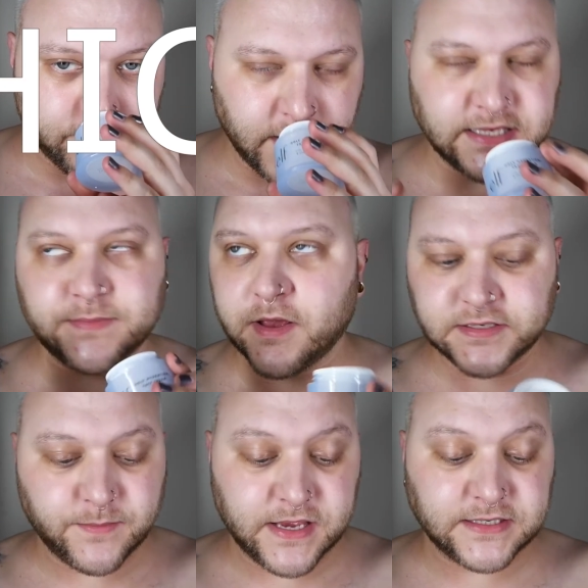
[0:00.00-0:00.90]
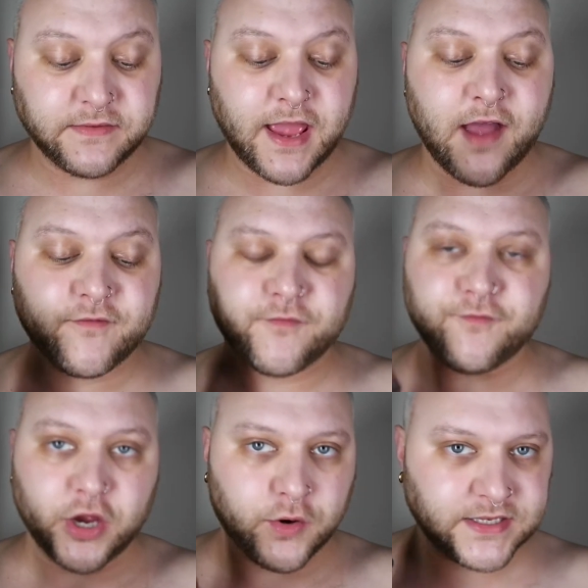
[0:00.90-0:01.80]
It smells amazing. They have a
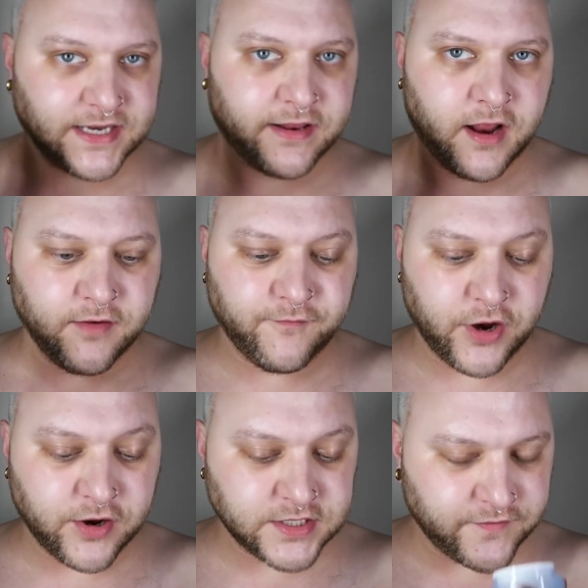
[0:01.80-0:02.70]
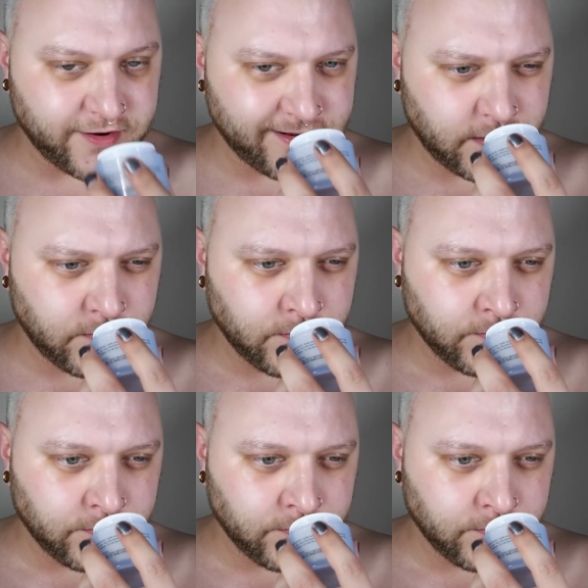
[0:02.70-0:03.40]
fragrance and an unfragranced version.